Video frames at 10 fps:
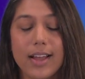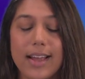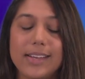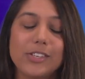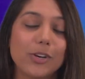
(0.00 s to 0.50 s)

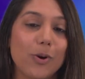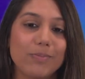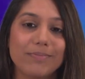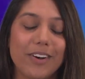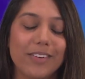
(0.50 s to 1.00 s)
And
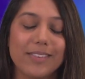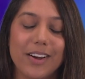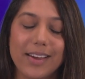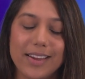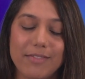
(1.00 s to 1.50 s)
so
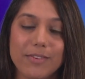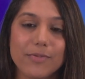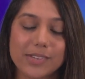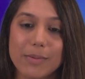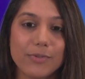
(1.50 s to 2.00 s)

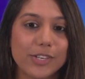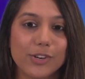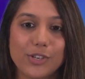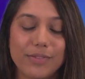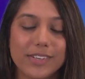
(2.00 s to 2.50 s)
even some
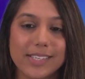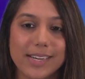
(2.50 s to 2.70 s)
research even